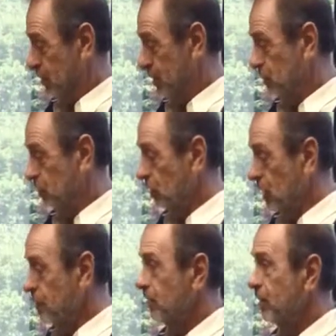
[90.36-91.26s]
They're your
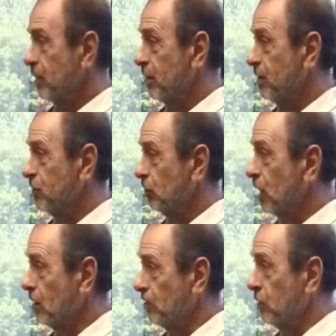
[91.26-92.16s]
life. They're in your
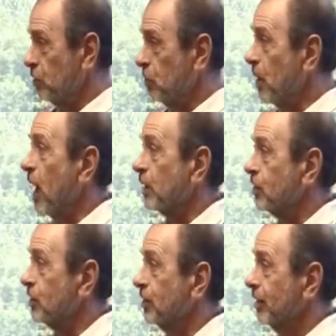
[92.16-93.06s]
life. They're in your
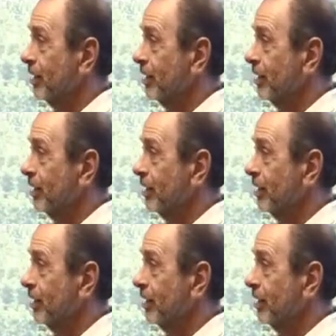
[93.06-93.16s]
box.